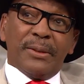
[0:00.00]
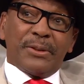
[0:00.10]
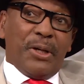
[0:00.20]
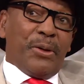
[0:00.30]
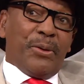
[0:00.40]

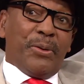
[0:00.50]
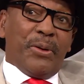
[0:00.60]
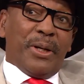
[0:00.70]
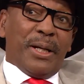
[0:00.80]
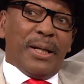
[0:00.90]

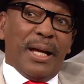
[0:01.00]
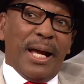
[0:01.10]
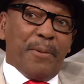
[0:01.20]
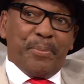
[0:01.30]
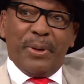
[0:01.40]
So
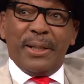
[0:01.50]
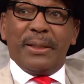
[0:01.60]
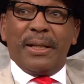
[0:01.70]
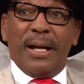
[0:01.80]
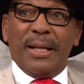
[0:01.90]
I
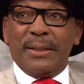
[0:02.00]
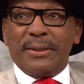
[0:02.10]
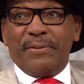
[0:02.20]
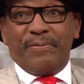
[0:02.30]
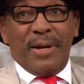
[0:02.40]
prayed to God and I
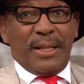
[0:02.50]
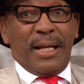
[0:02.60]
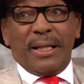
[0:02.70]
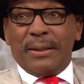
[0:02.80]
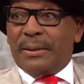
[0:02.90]
said, Father,
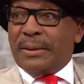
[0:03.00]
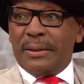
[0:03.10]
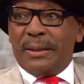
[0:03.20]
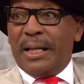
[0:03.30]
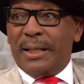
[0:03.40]
I gotta,
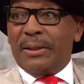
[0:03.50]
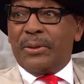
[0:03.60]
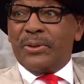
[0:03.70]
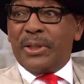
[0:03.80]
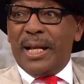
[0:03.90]
I gotta
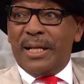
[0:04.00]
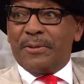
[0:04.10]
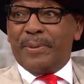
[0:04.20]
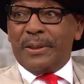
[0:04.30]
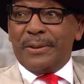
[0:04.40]
go to the
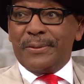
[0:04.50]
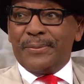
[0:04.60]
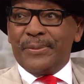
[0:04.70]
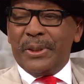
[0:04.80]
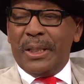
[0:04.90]
hospital.
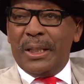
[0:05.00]
Mm.